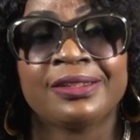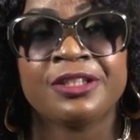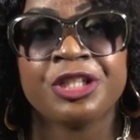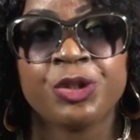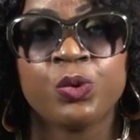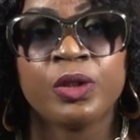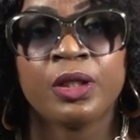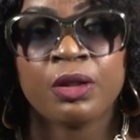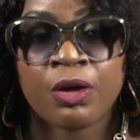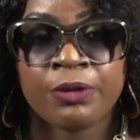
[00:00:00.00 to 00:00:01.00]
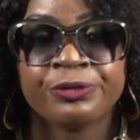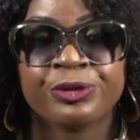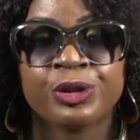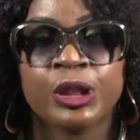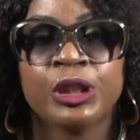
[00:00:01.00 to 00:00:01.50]
new
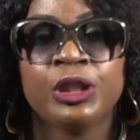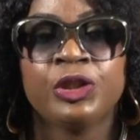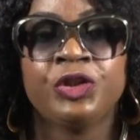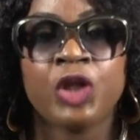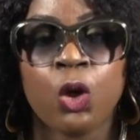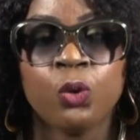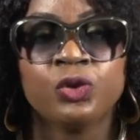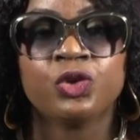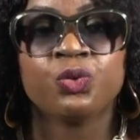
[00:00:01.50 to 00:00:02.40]
gloves, don't